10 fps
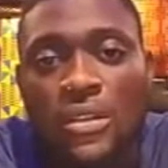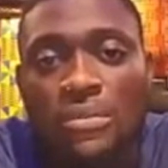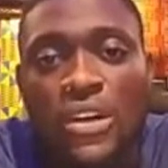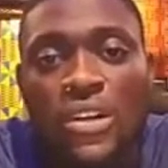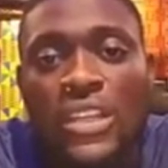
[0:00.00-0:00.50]

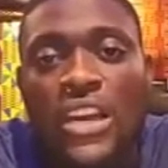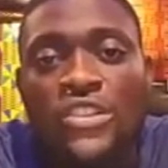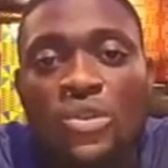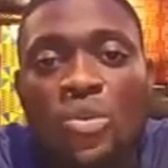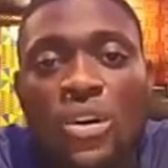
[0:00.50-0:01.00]
because I
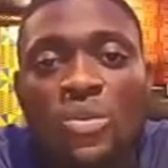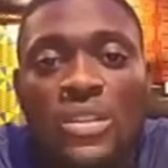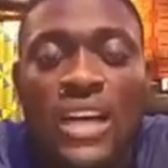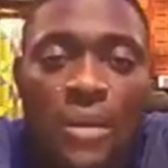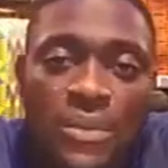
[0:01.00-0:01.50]
knew what
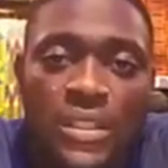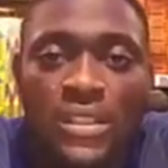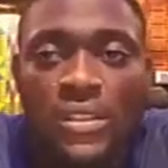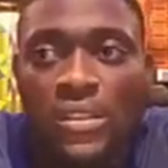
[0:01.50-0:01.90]
was happening.